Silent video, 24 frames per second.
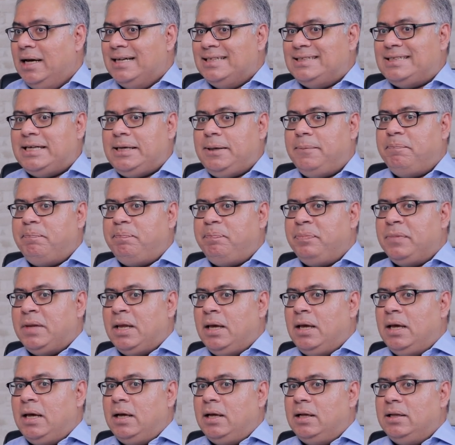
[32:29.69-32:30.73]
See,
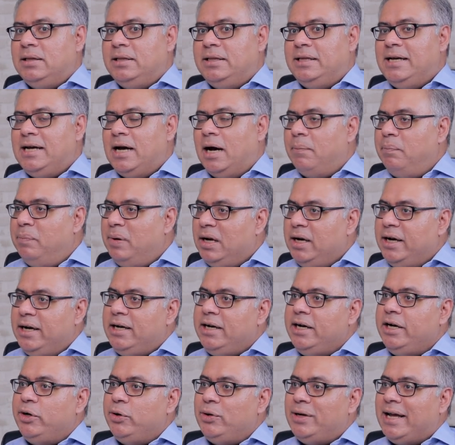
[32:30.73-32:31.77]
the
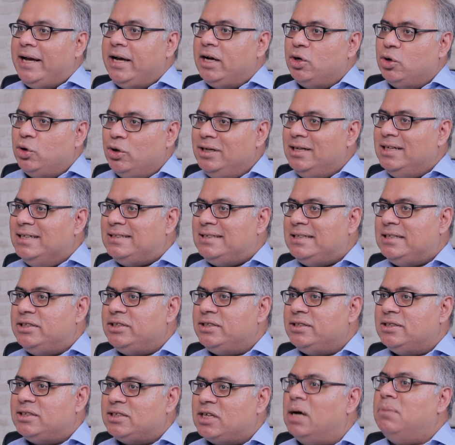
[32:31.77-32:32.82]
ability to take good
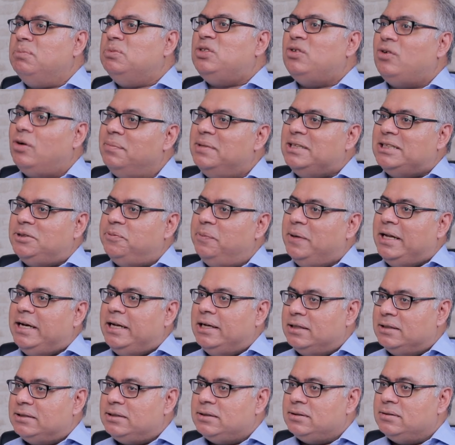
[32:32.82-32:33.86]
decisions comes from
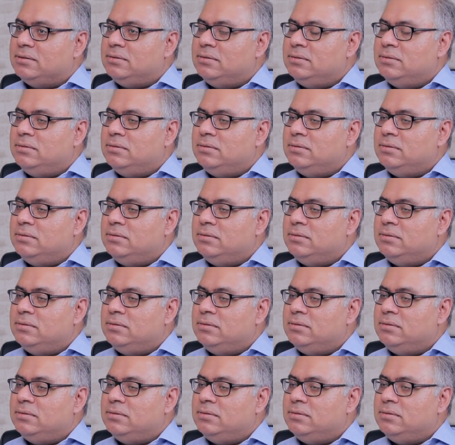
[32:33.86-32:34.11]
experience.